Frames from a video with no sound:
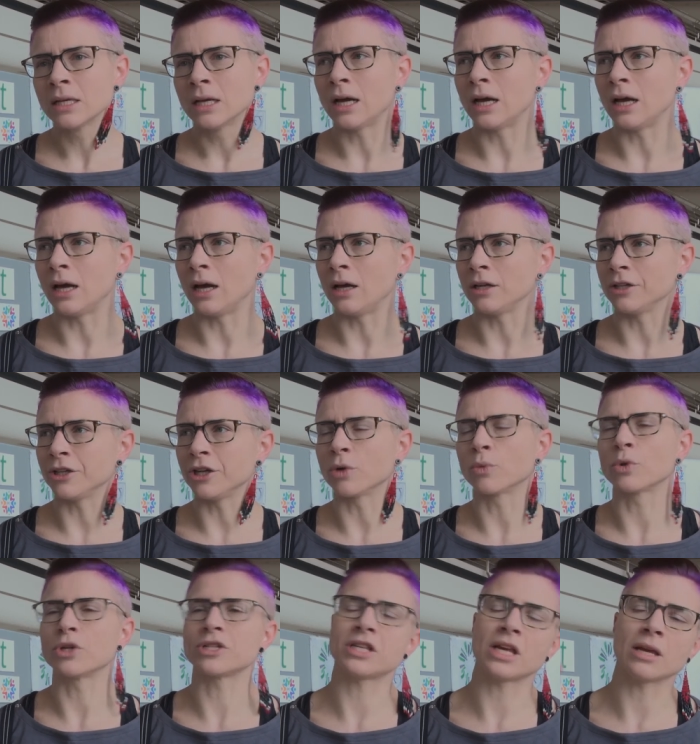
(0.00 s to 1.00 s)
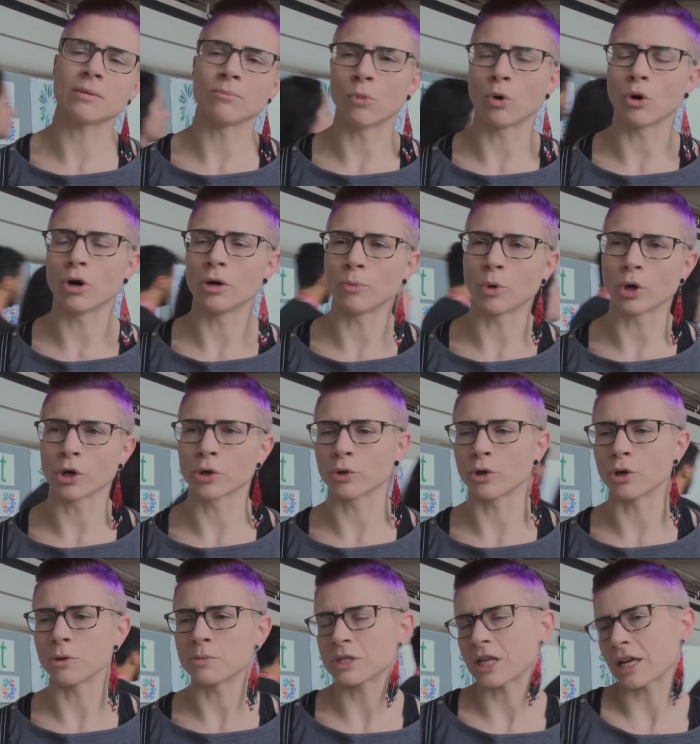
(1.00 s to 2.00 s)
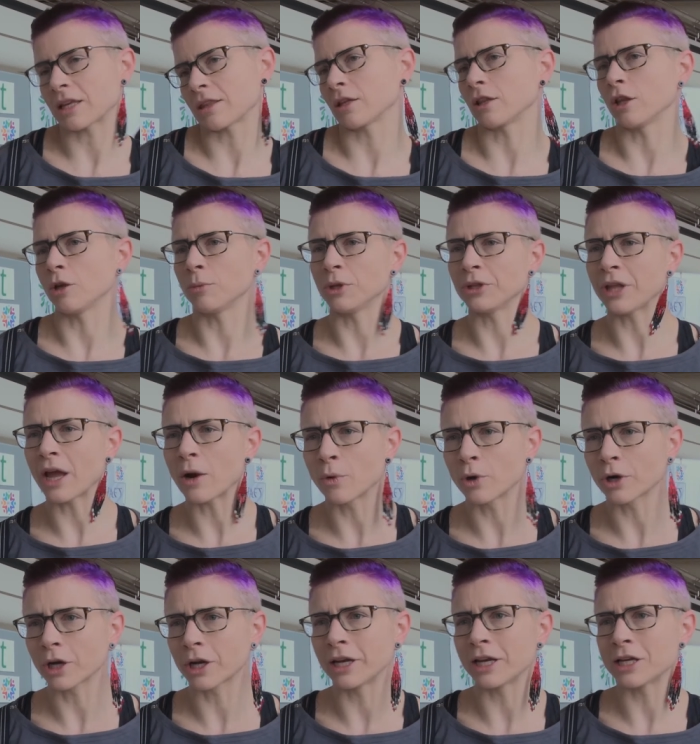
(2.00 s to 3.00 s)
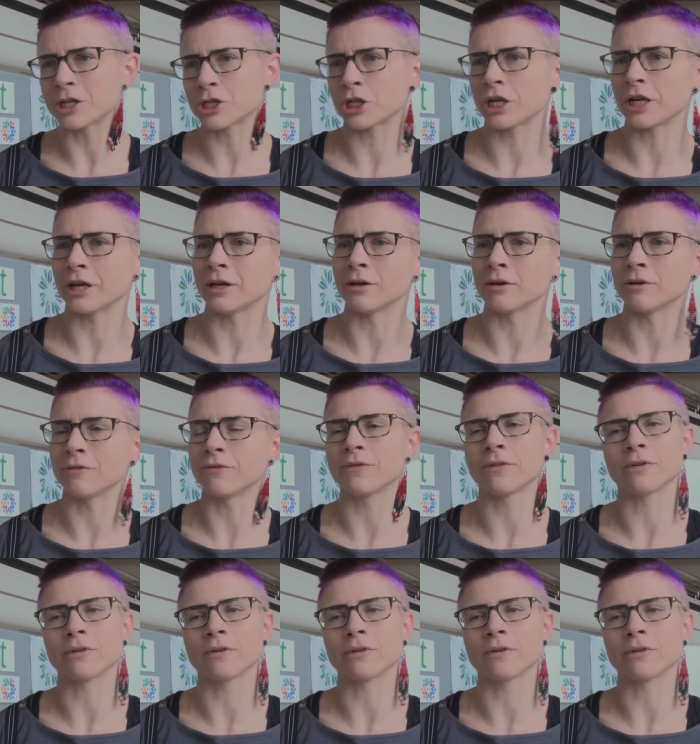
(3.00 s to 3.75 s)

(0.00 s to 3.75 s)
Uh, you know, we're seeing more and more groups like the Global Network Initiative.